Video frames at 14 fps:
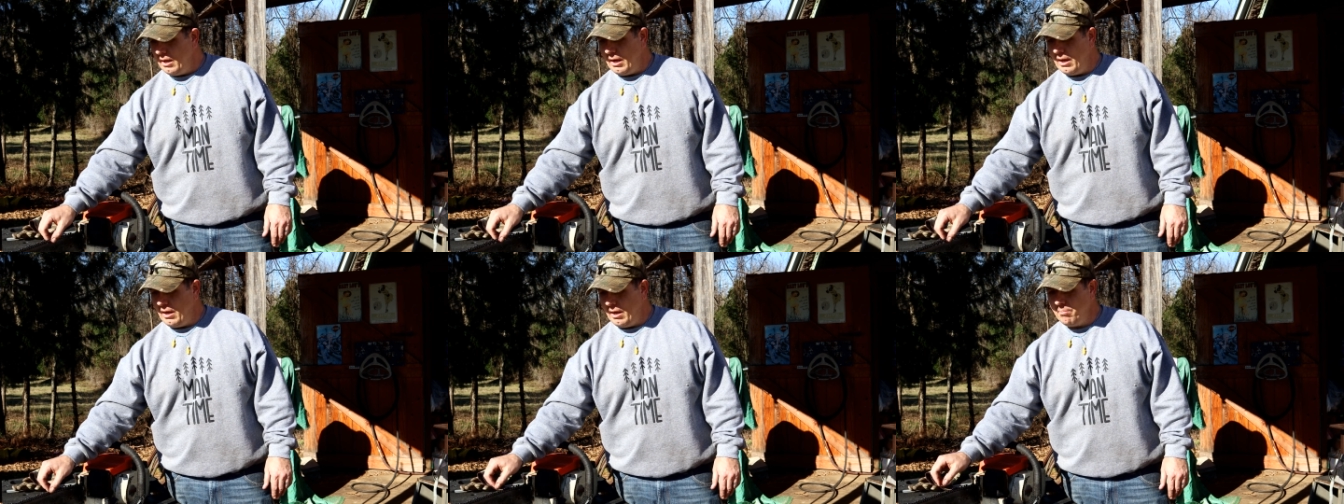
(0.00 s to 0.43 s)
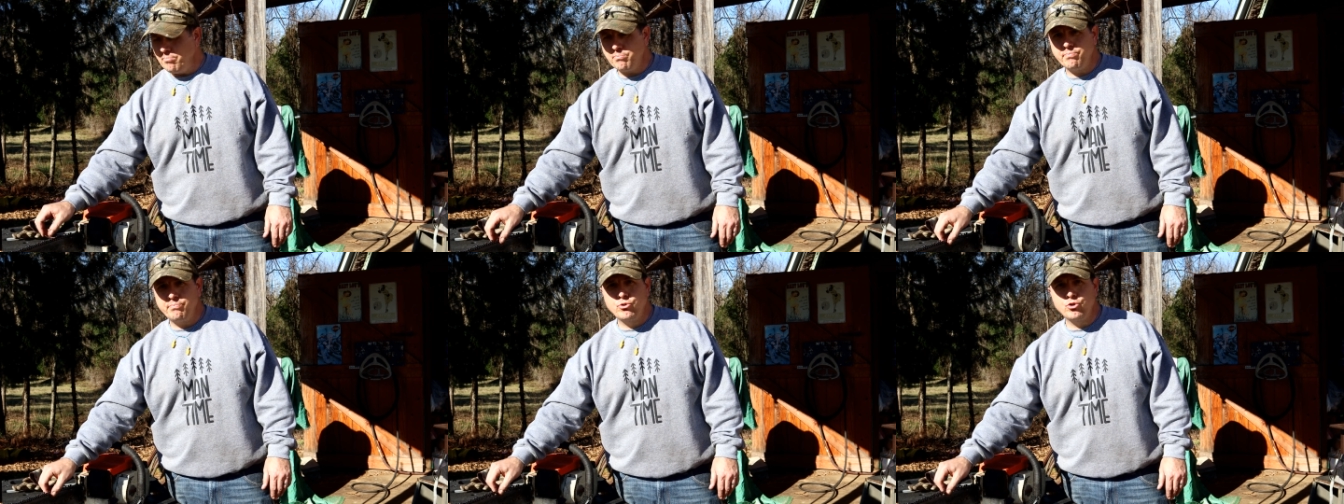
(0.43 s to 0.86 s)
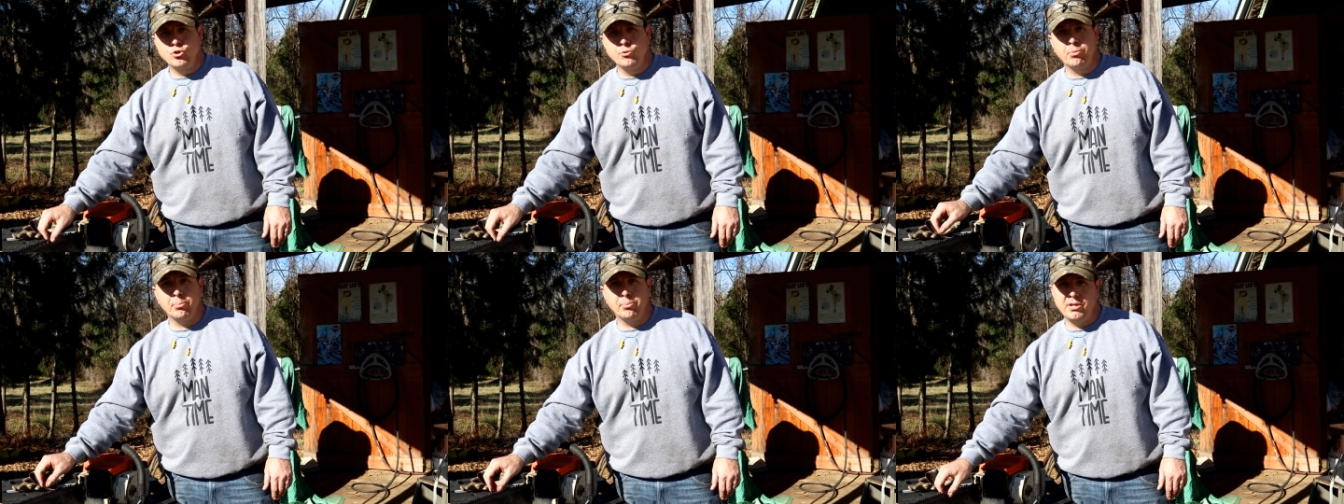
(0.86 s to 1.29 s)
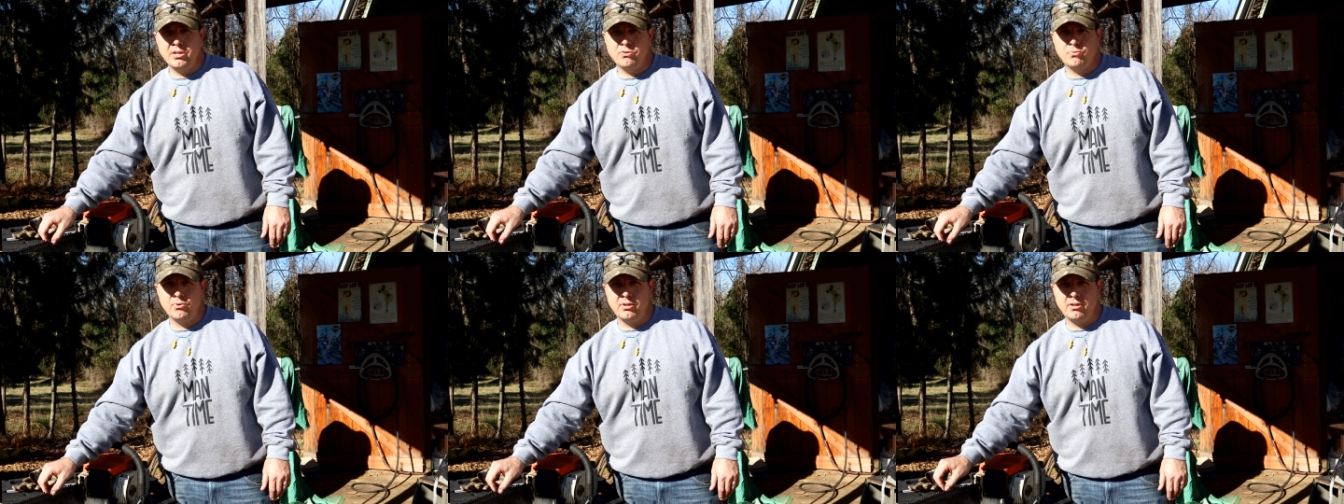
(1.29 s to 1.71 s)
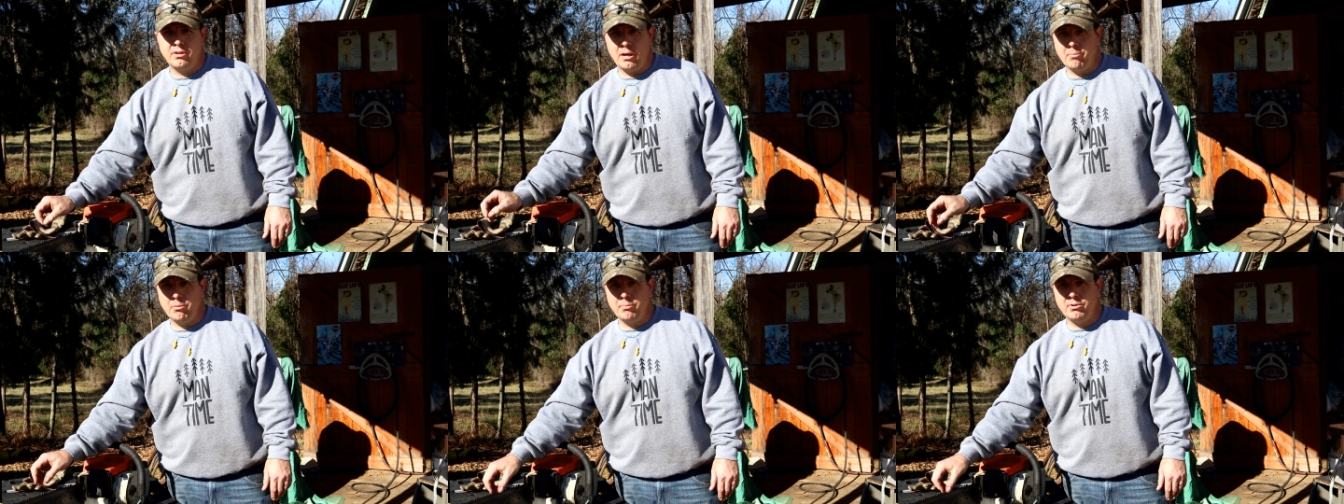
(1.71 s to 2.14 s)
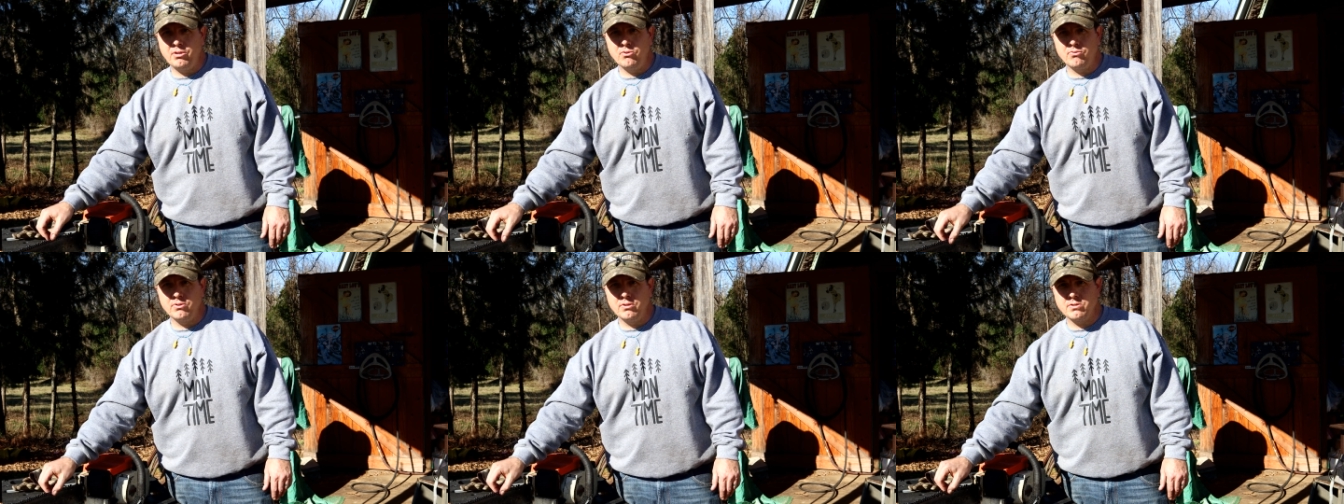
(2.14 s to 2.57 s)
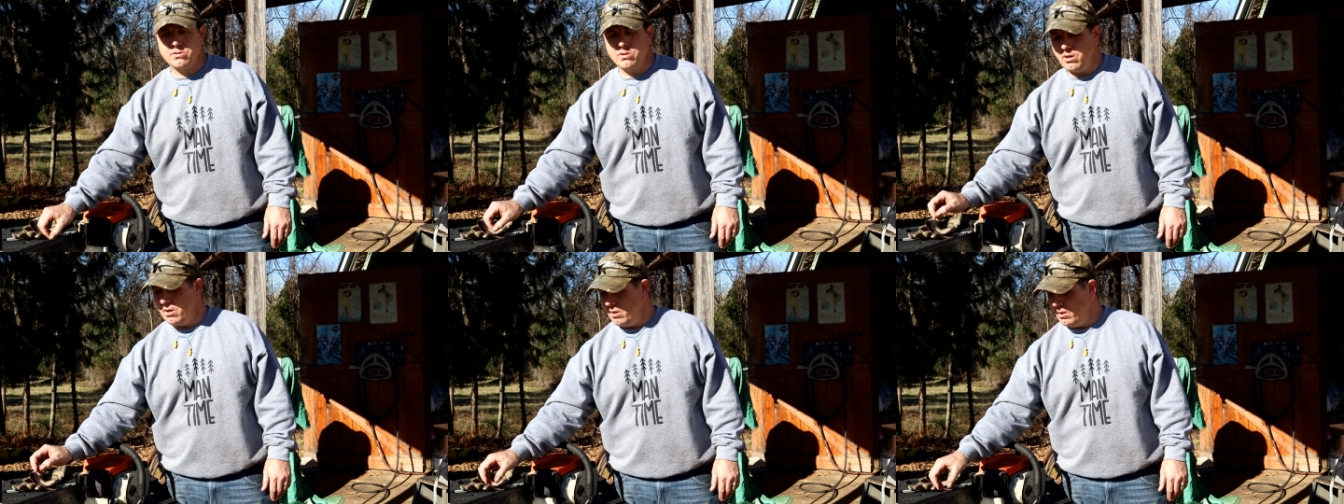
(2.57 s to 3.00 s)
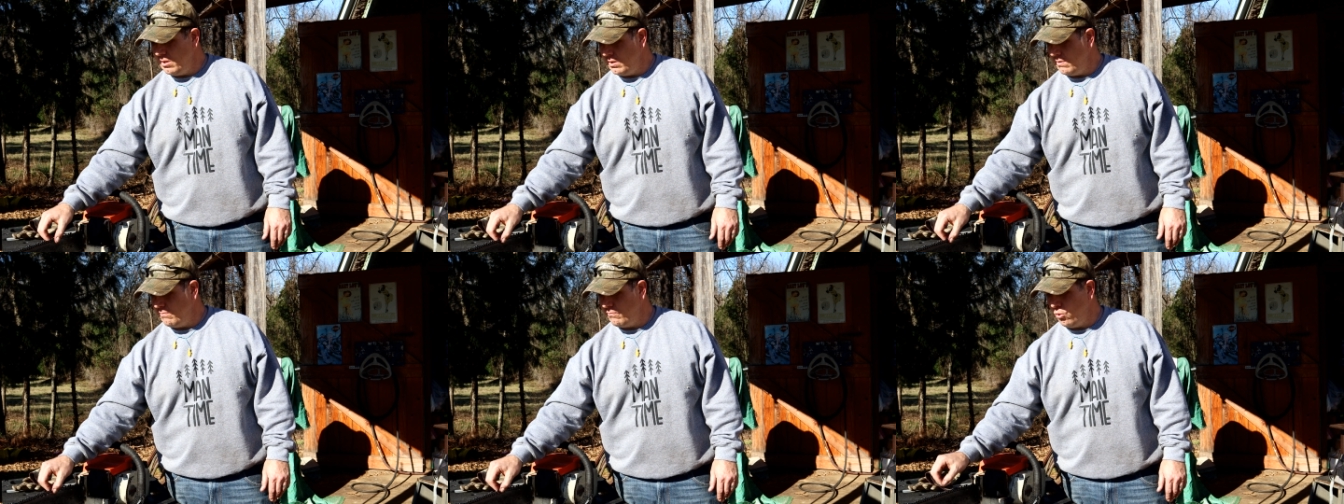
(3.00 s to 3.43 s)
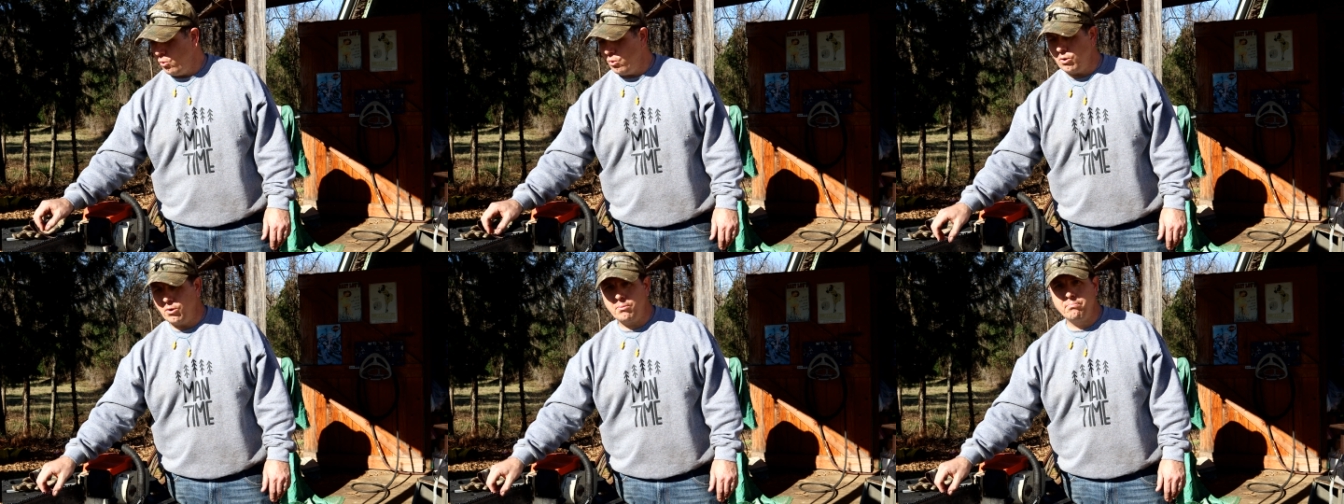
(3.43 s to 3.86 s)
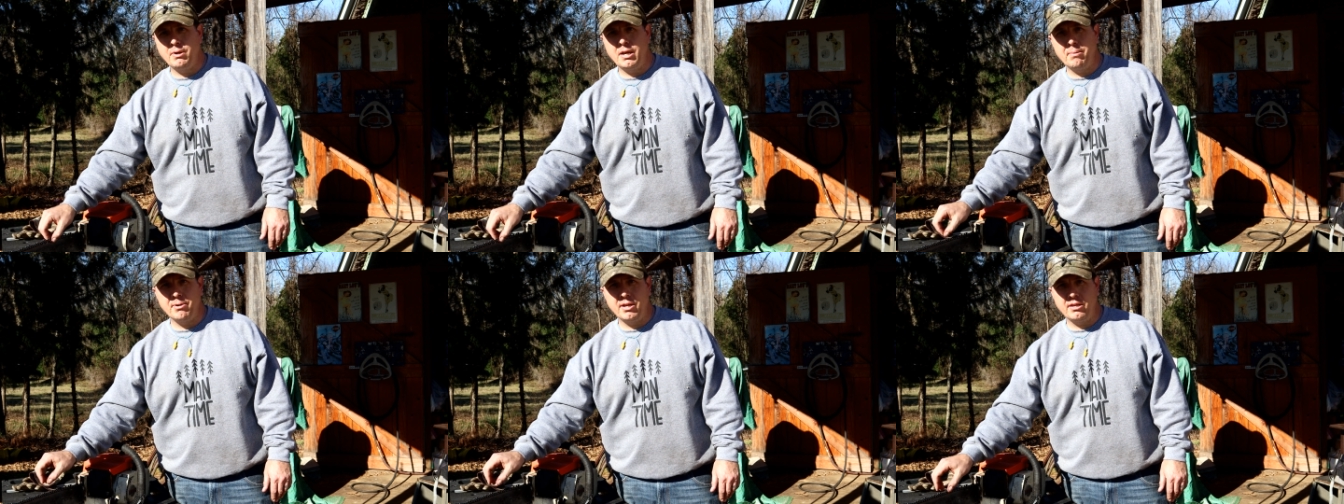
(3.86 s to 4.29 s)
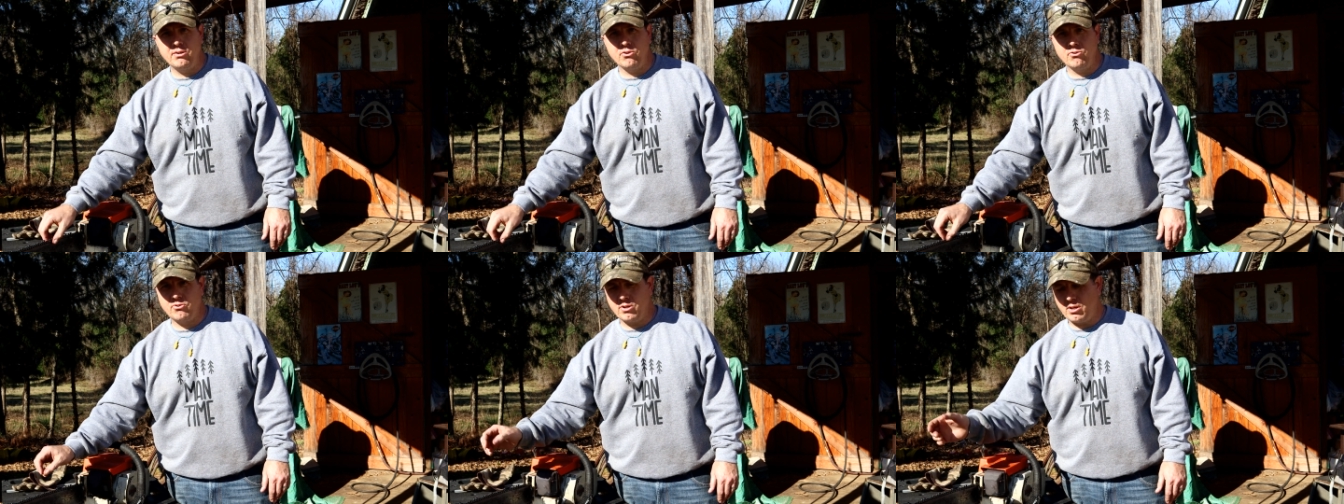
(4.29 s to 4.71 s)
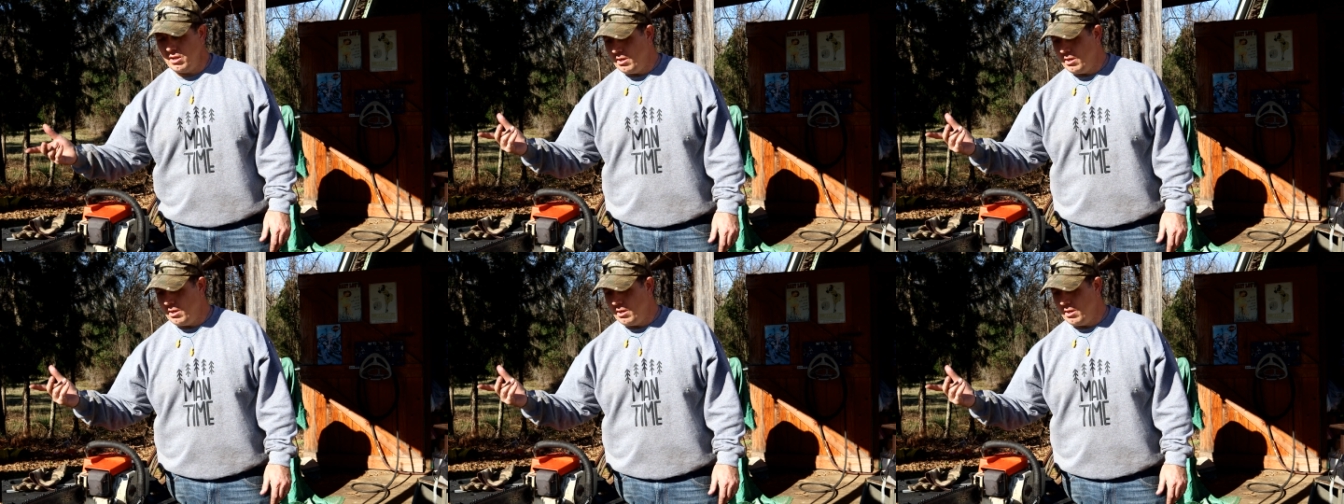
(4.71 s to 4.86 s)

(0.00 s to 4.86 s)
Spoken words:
I'm super pleased with it. I'm going to be using this saw for many, many years to